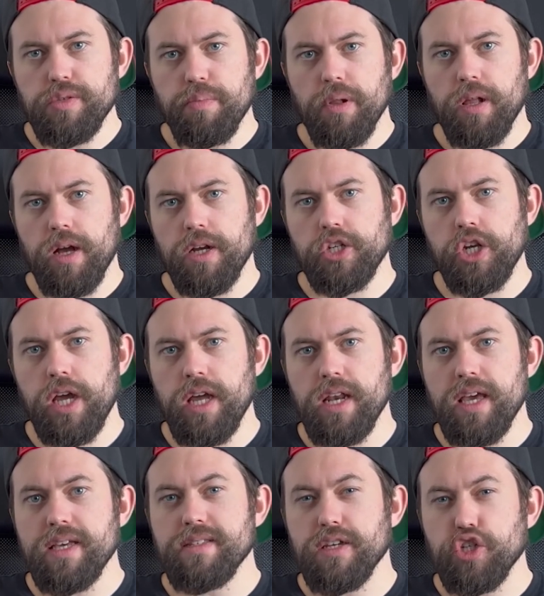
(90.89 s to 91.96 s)

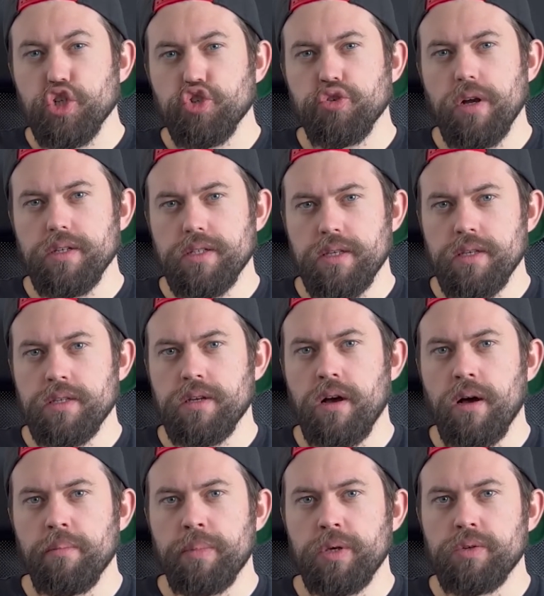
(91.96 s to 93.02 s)
blockchain is a trustless
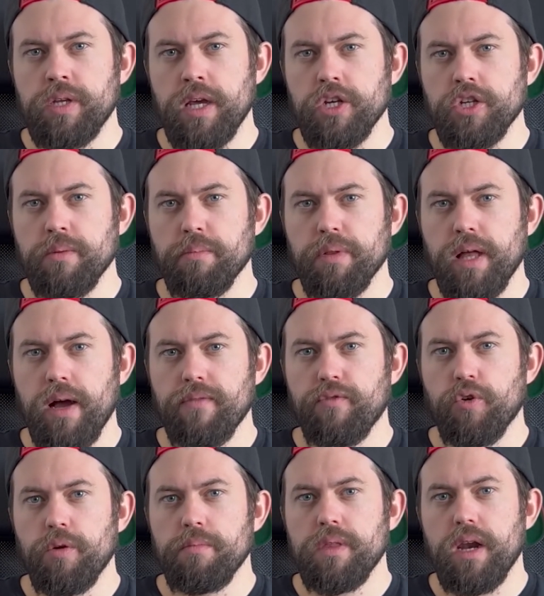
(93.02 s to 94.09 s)
computation
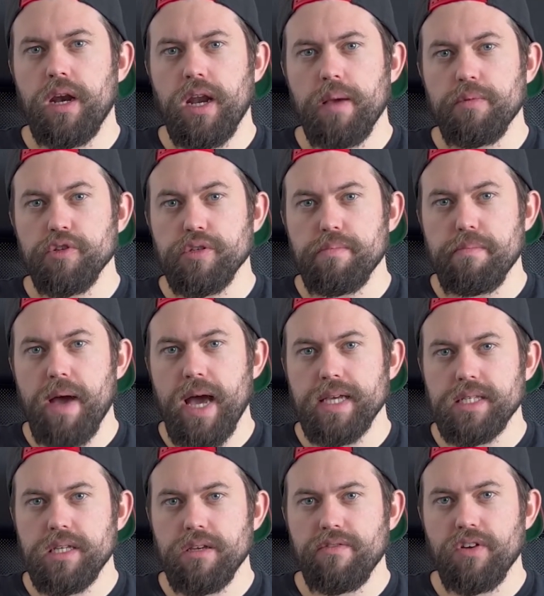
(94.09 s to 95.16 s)
platform that enables
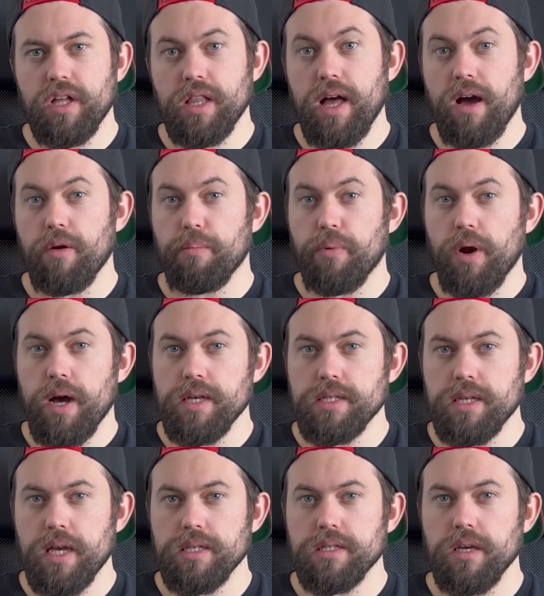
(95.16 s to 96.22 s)
massive cloud
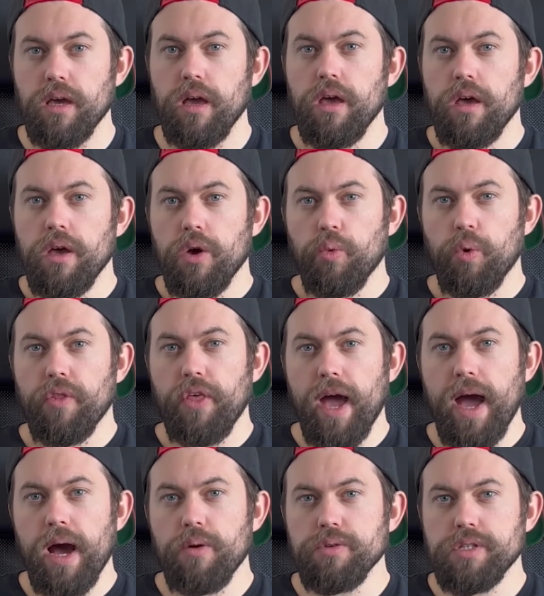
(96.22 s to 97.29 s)
processing
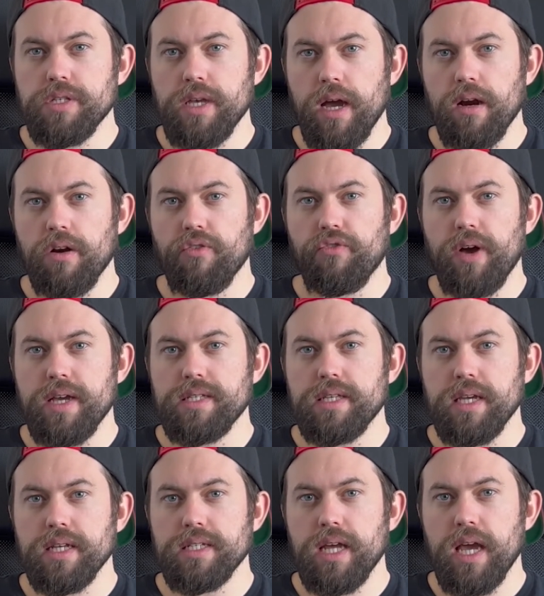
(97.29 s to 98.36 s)
without
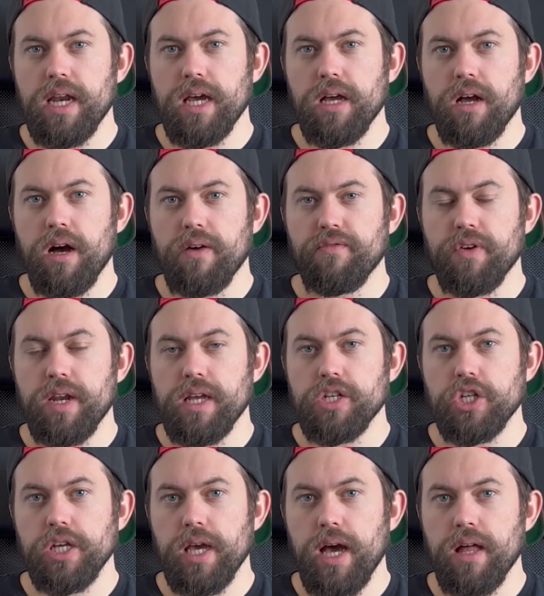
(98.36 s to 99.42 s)
sacrificing data
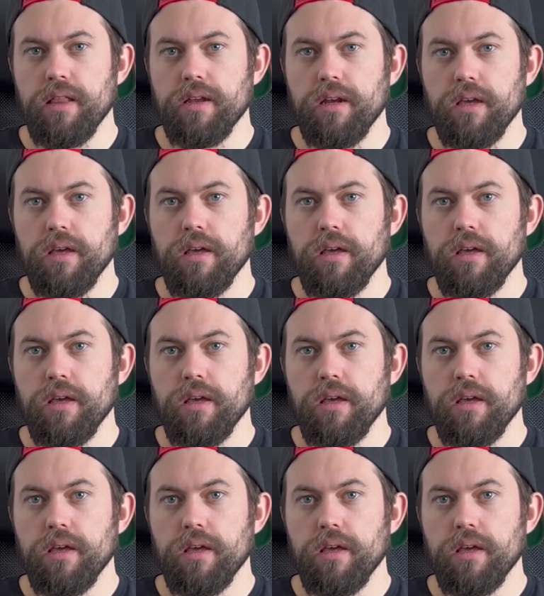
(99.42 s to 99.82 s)
confidentiality,